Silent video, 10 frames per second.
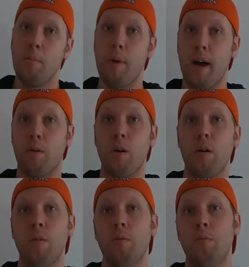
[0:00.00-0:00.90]

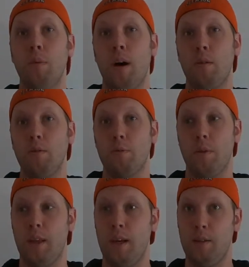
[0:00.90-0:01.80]
macro models
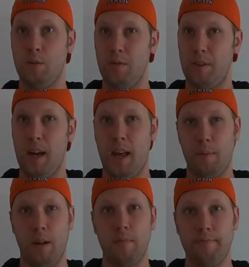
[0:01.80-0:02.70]
with a sort of
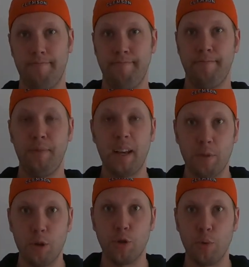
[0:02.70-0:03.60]
dynamic
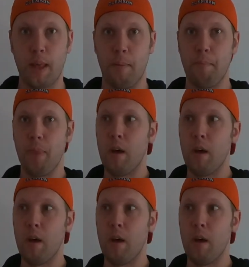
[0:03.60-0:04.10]
flavor to them.